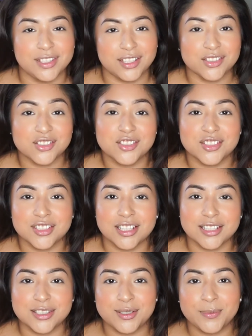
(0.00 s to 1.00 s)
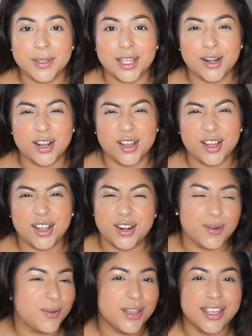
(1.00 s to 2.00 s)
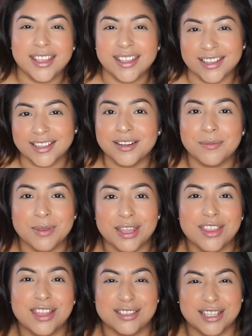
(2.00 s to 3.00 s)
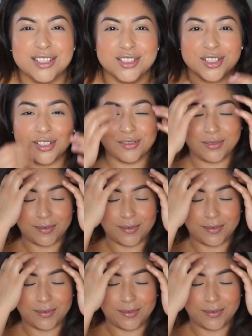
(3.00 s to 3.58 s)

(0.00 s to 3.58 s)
Yeah, she just likes to be annoying and be the attention of